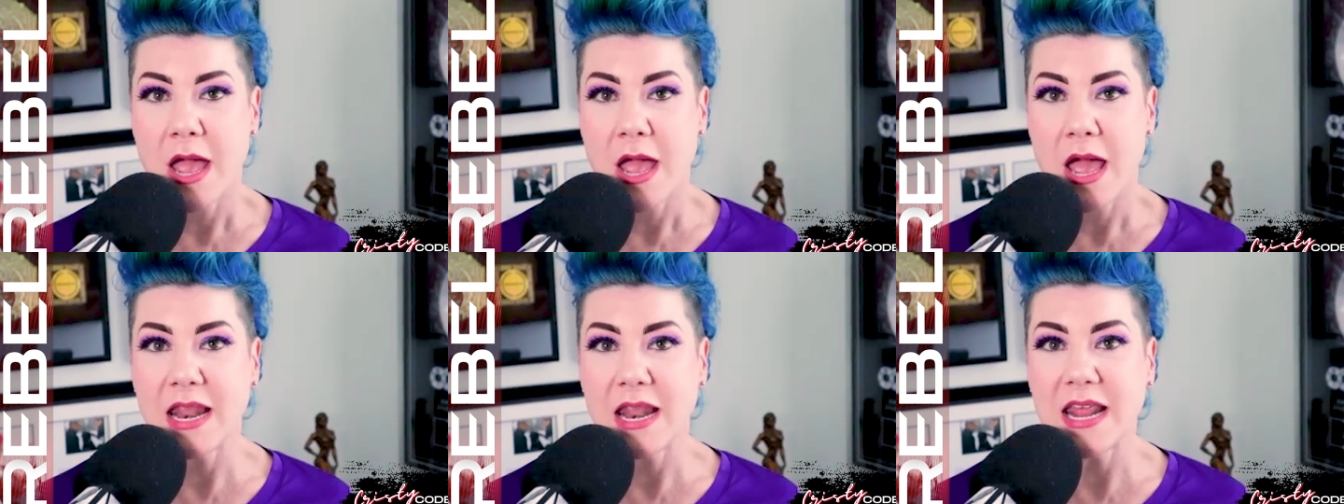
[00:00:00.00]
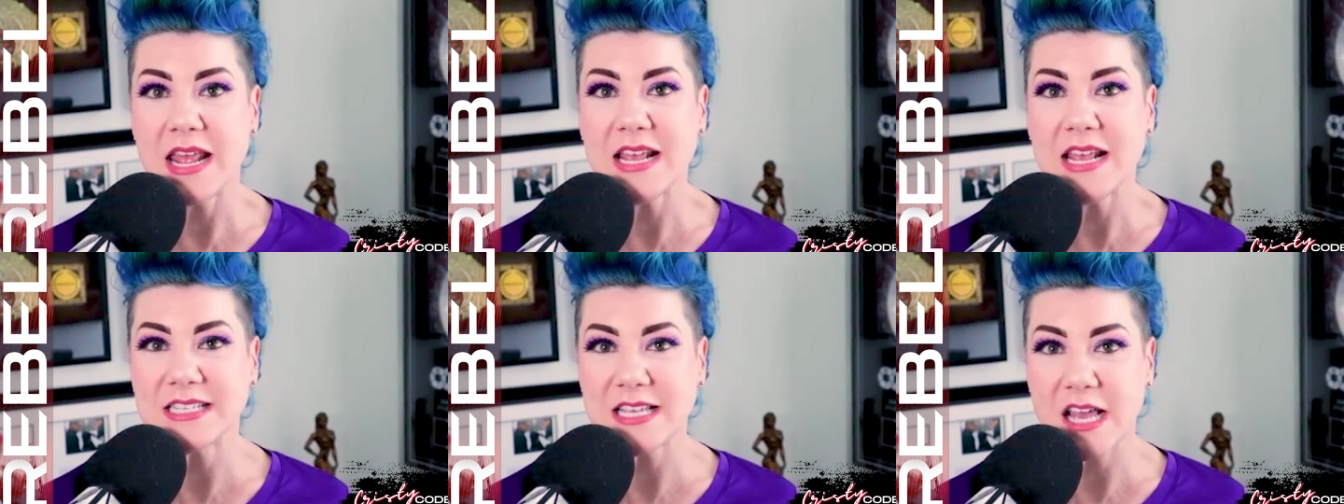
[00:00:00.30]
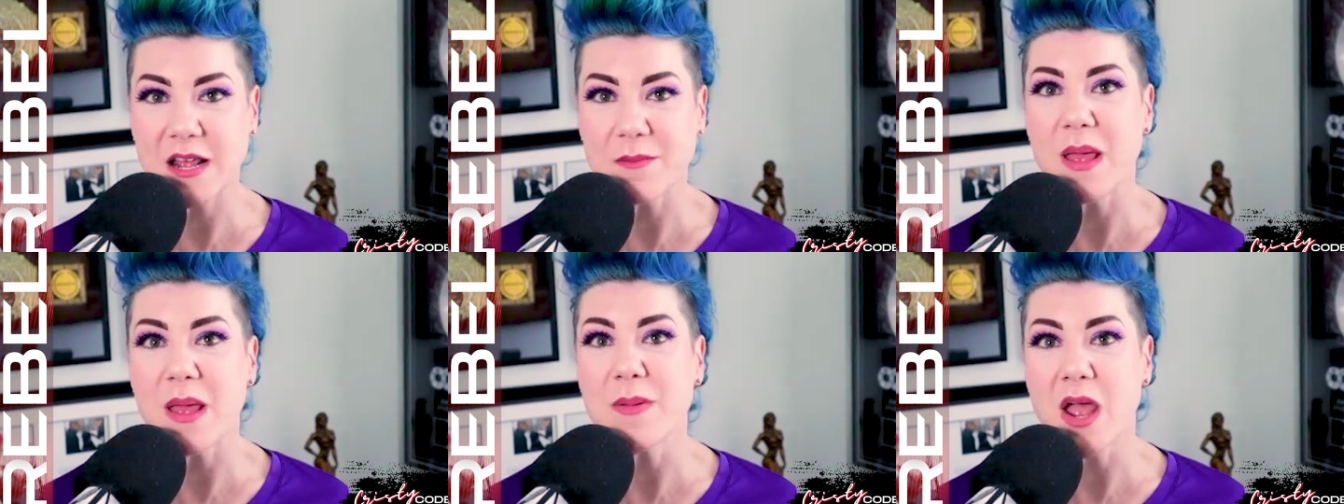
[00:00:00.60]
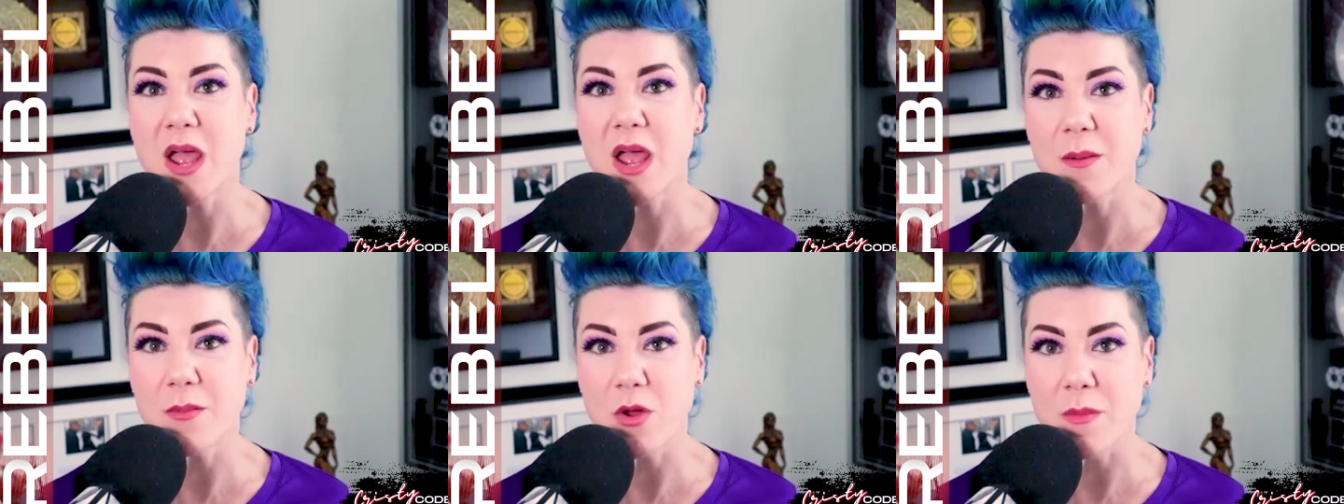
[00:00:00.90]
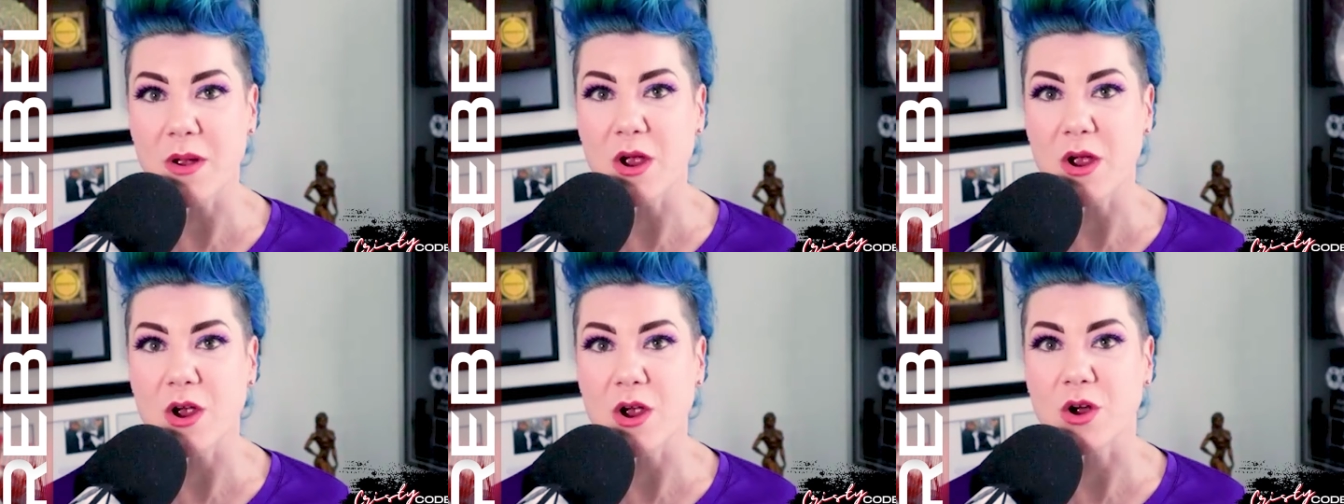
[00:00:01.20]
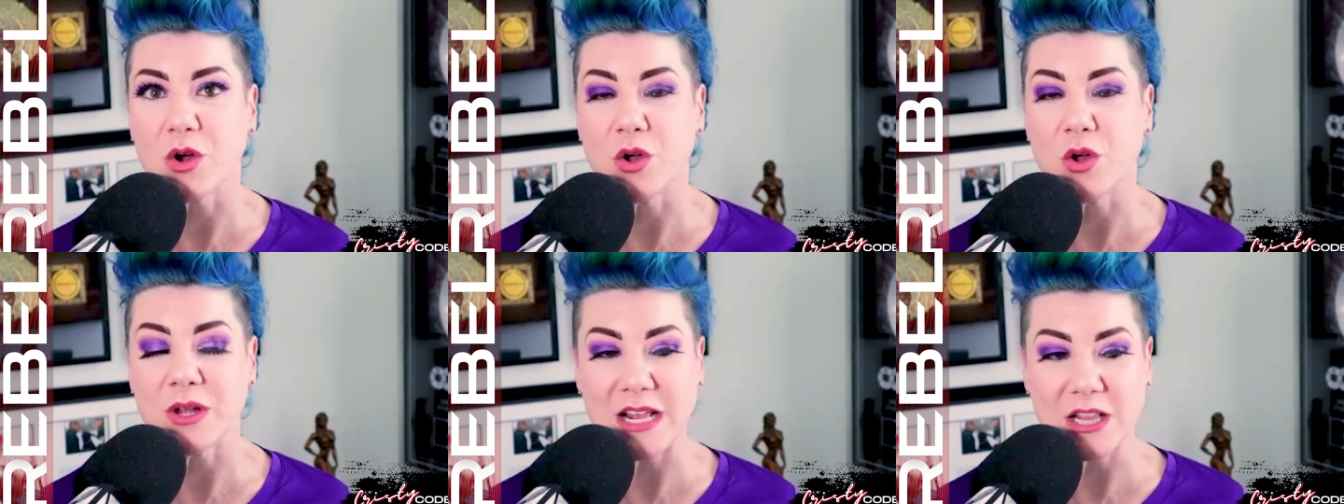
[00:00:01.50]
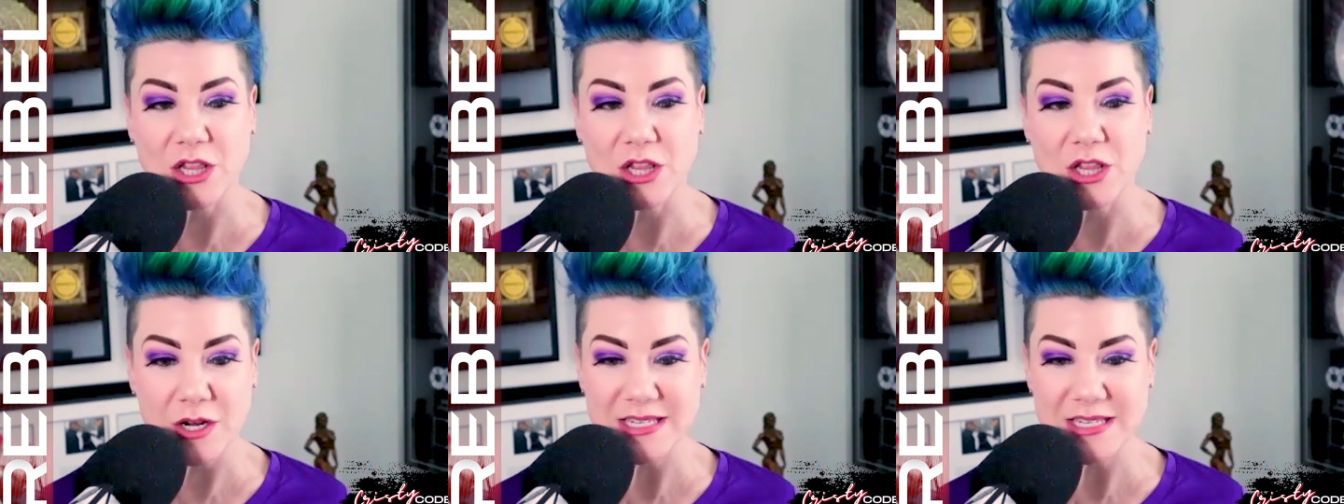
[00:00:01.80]
And he said, Maybe I'm your miracle. And I
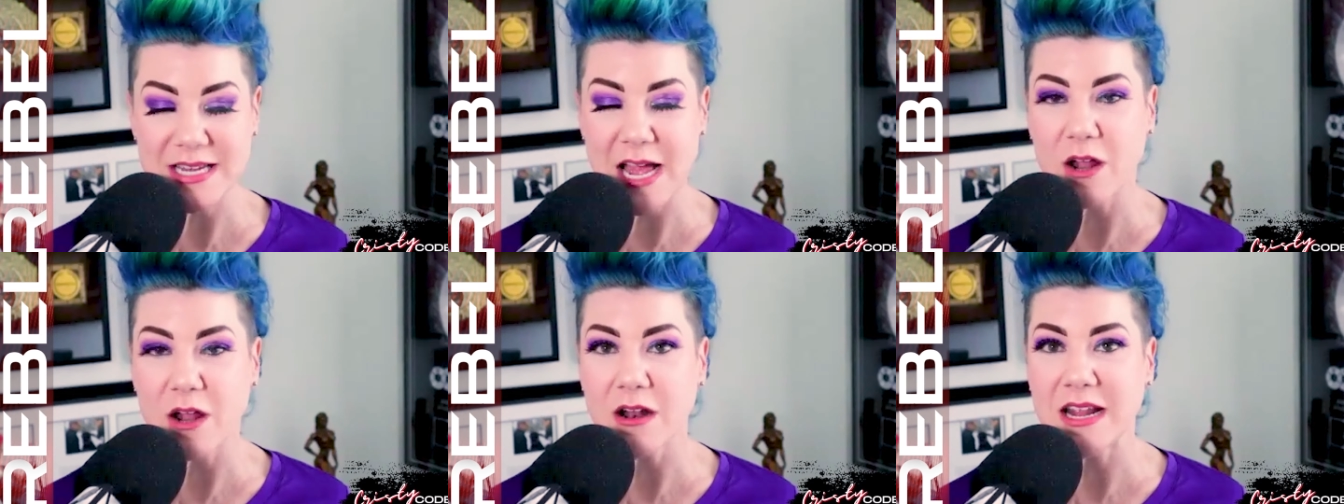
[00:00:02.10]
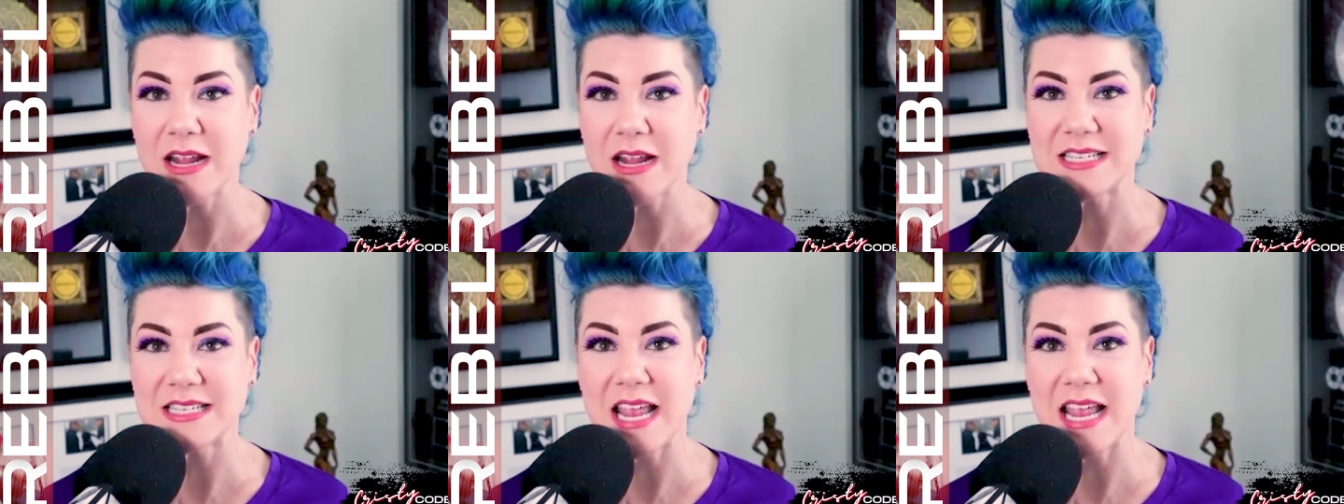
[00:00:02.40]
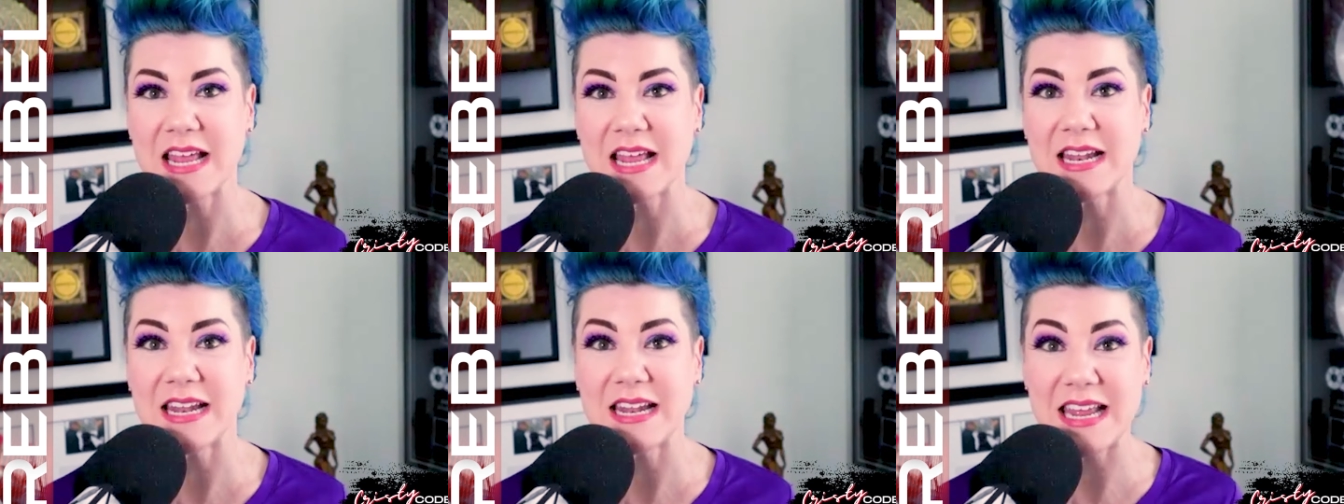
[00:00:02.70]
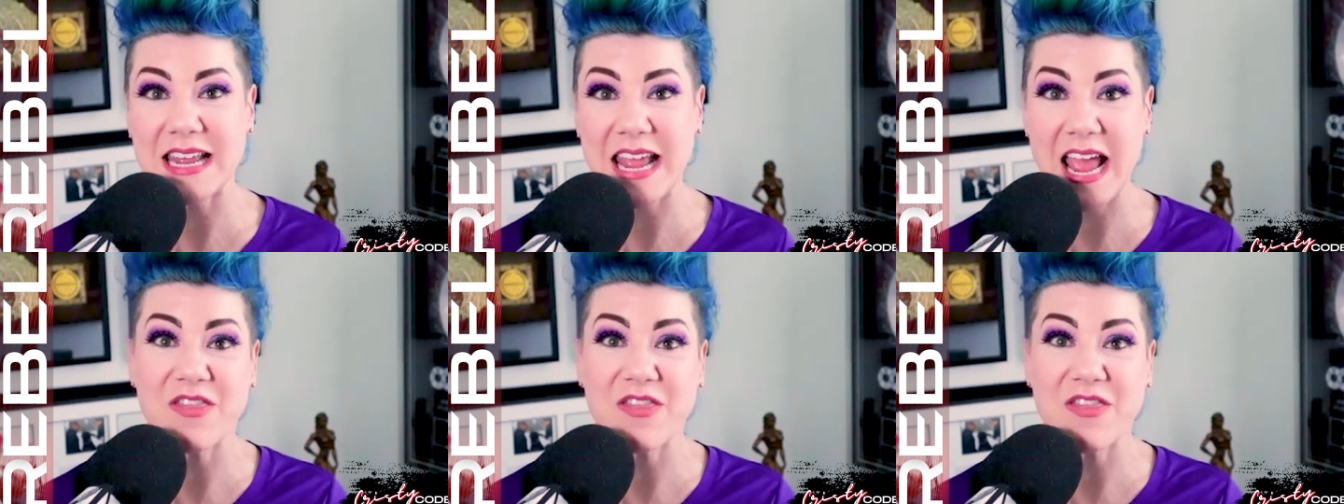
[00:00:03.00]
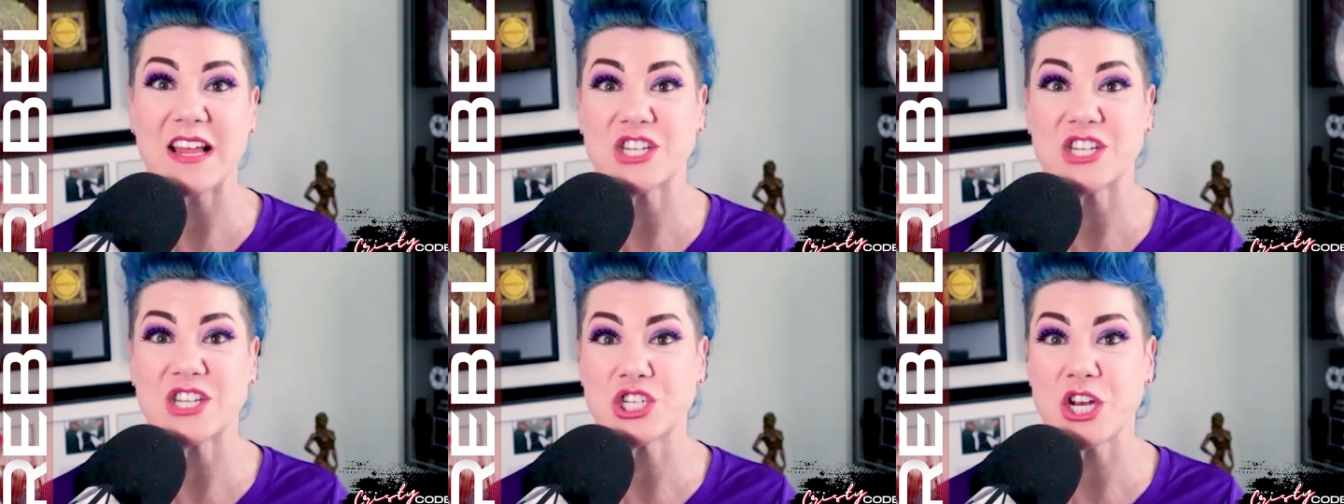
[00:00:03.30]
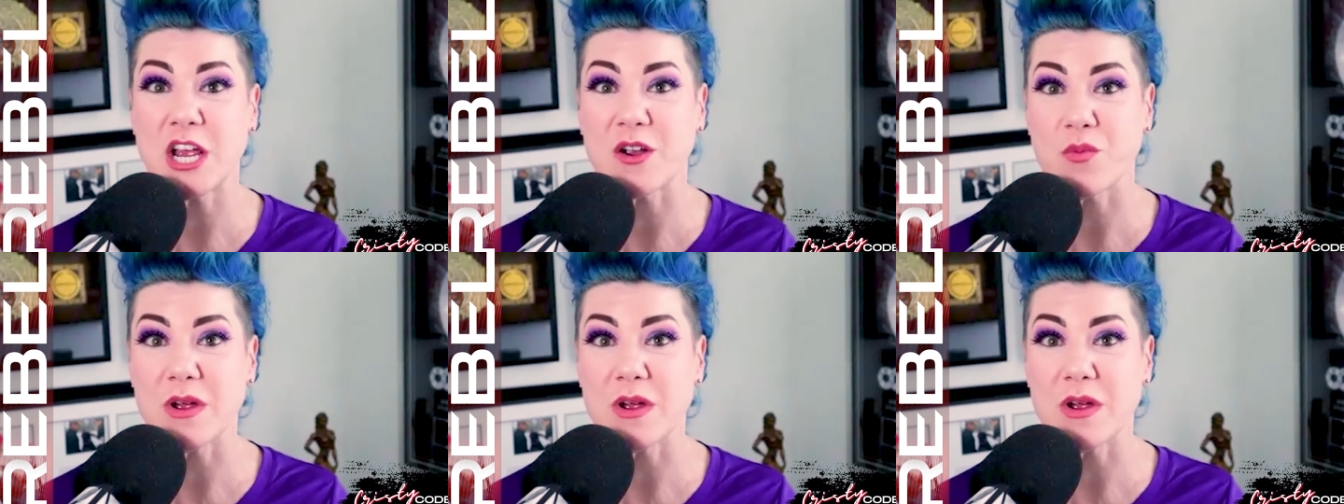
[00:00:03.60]
looked down at his hand and he had that check